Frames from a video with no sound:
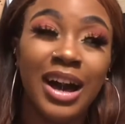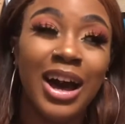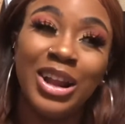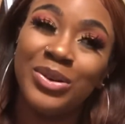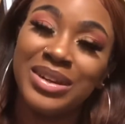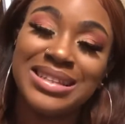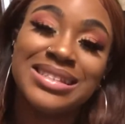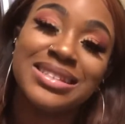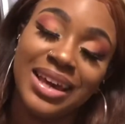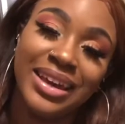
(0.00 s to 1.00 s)
I don't want to
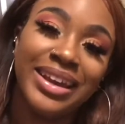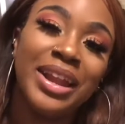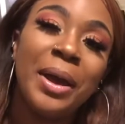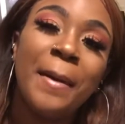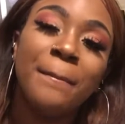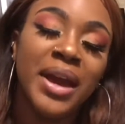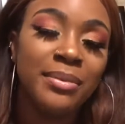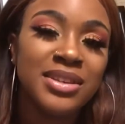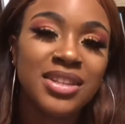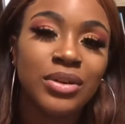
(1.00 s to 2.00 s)
say it,
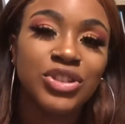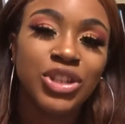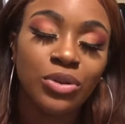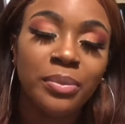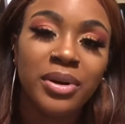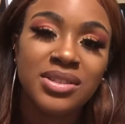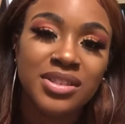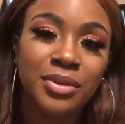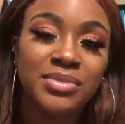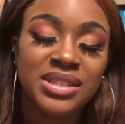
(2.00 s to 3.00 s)
maybe it's gonna show up on
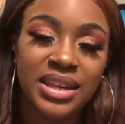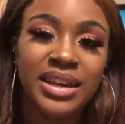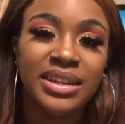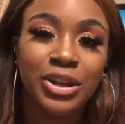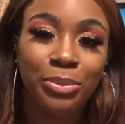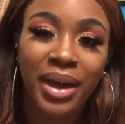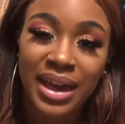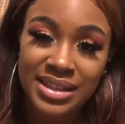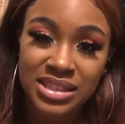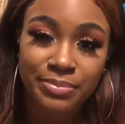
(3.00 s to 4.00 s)
some skin that'll
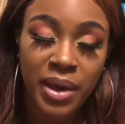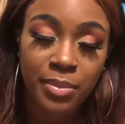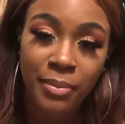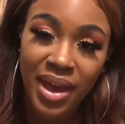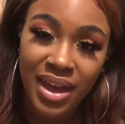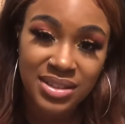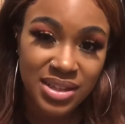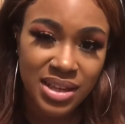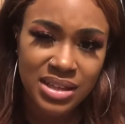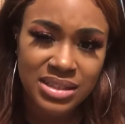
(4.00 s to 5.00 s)
pass the paper bag
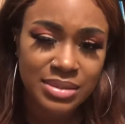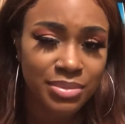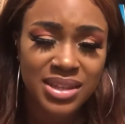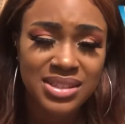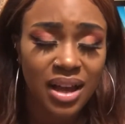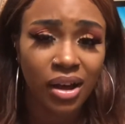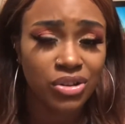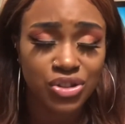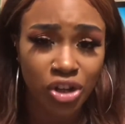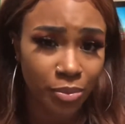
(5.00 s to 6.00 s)
test, but it's not gonna
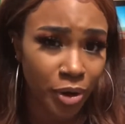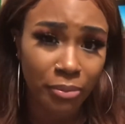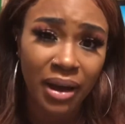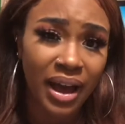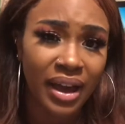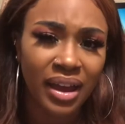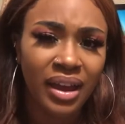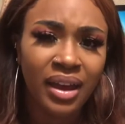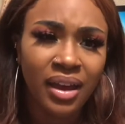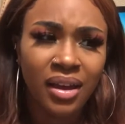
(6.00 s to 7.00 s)
show up on mine.
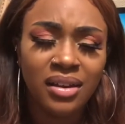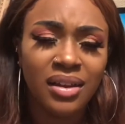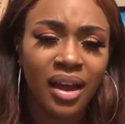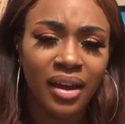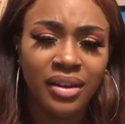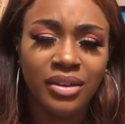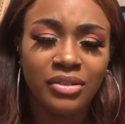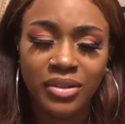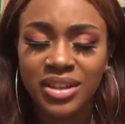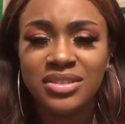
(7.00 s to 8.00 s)
Like,
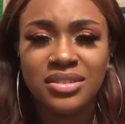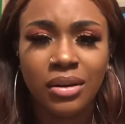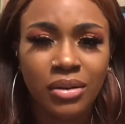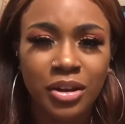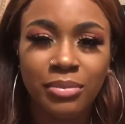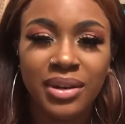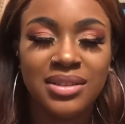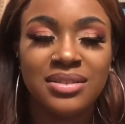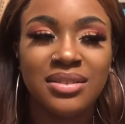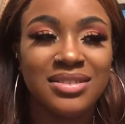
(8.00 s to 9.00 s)
well, it showed up, but
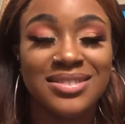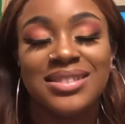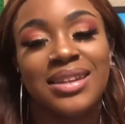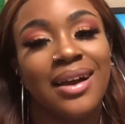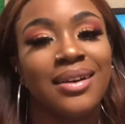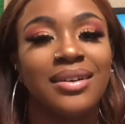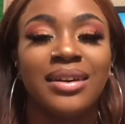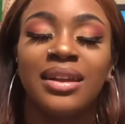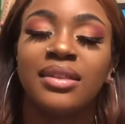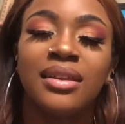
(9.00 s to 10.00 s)
it's just not
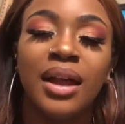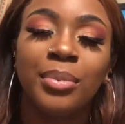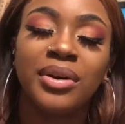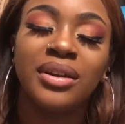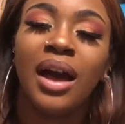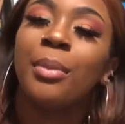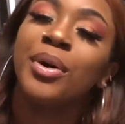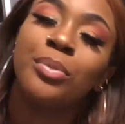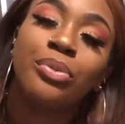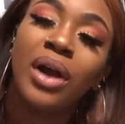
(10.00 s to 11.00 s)
good. And then I
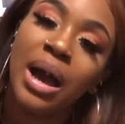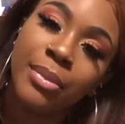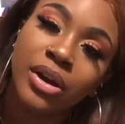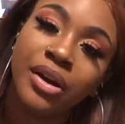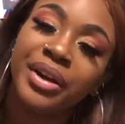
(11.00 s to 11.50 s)
put primer.